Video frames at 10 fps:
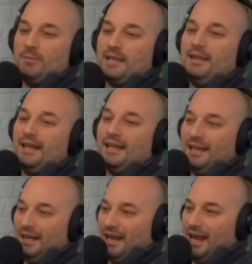No, I'm saying like,
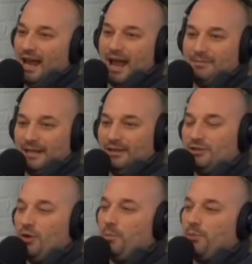just I'm saying
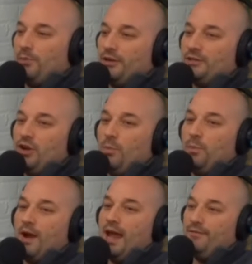there's no friendly, there's no
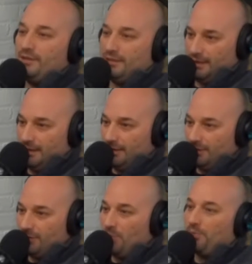uh, privacy.
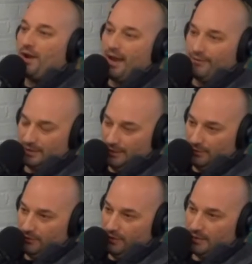There's no
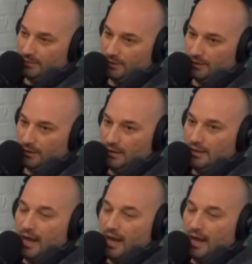privacy with Facebook.